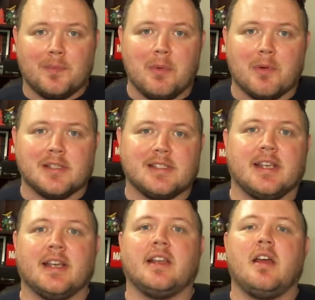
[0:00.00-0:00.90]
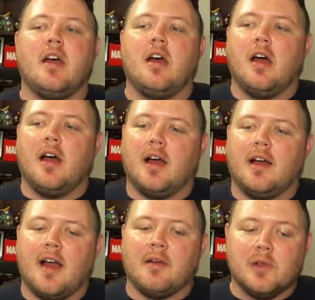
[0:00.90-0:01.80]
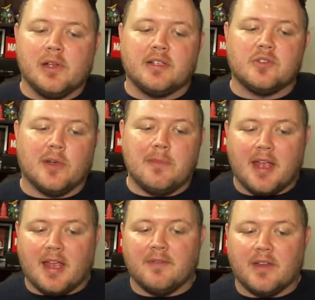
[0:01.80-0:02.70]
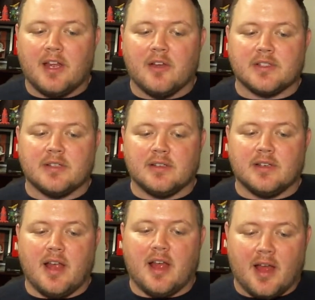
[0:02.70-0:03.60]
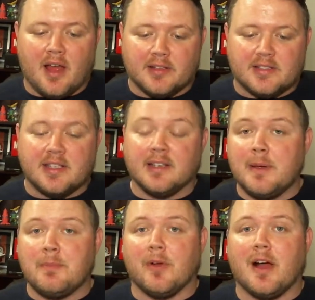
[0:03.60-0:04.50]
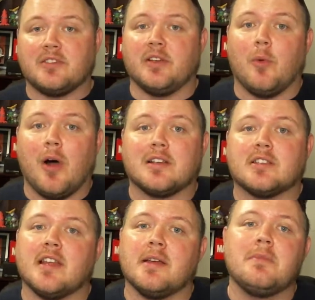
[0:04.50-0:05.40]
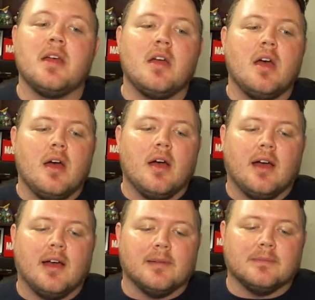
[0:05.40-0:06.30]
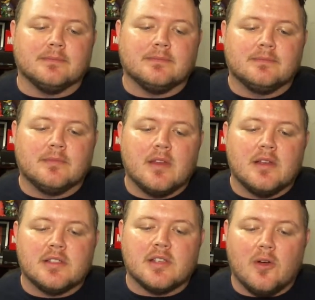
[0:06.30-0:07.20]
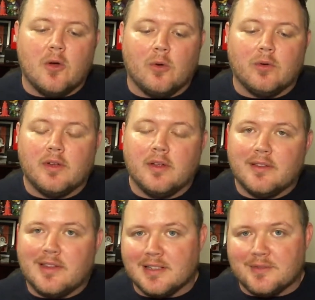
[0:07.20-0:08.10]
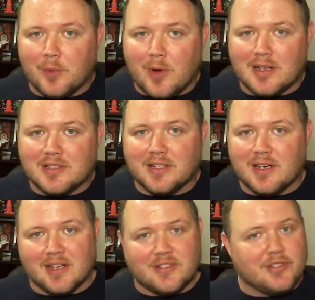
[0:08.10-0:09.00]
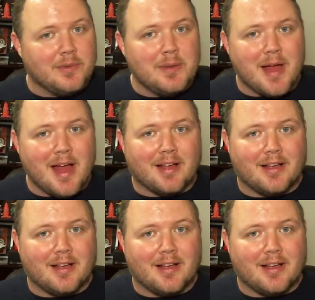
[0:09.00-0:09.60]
can see it. I really enjoy making videos and seeing people actually watch them. So thanks for watching. I should be back